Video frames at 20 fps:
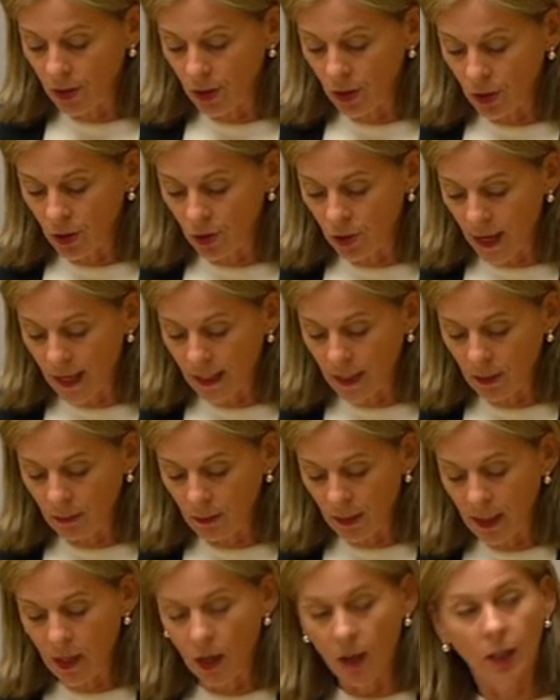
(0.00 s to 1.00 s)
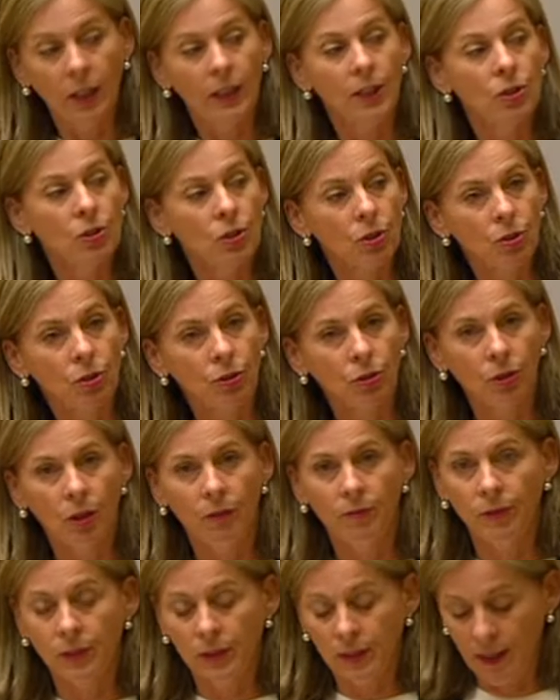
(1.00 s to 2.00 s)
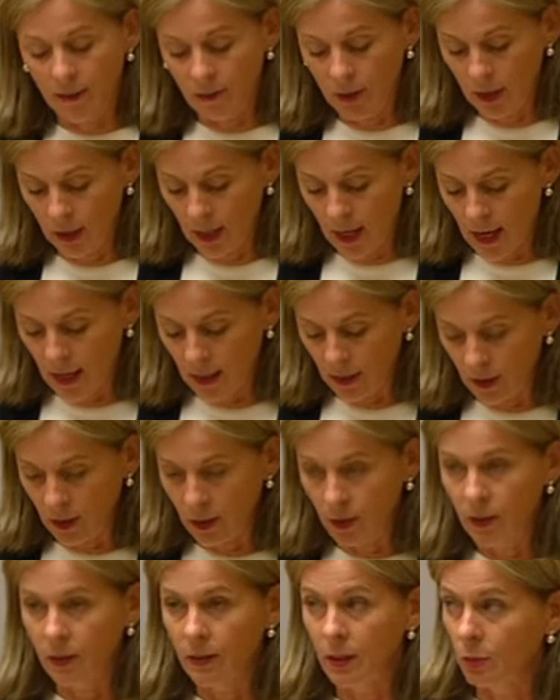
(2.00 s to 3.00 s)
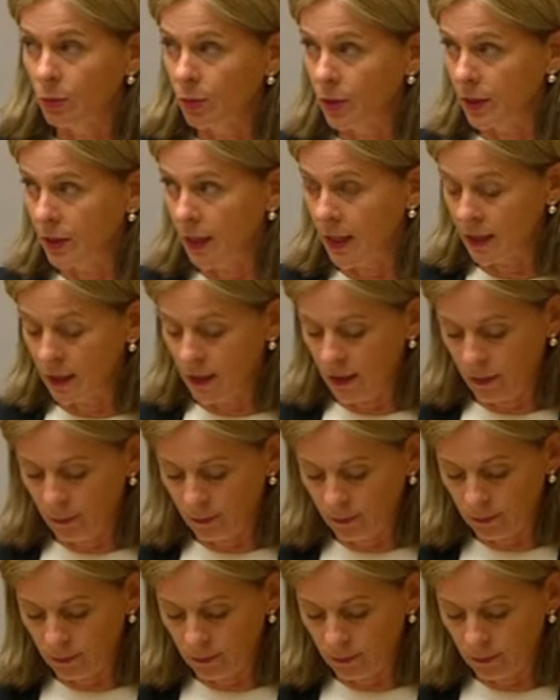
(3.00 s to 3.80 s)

is on track to meet only two of the seven targets that were set.